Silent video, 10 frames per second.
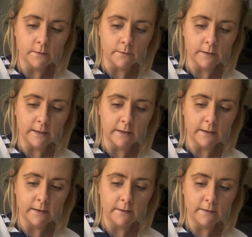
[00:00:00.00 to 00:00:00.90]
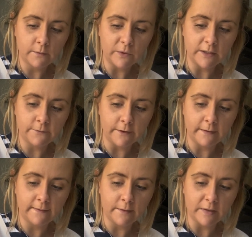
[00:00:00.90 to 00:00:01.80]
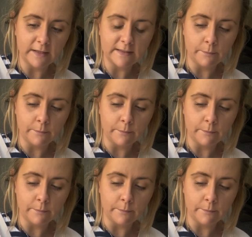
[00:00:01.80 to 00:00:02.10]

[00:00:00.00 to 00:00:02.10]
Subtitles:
Okay, this word's very similar to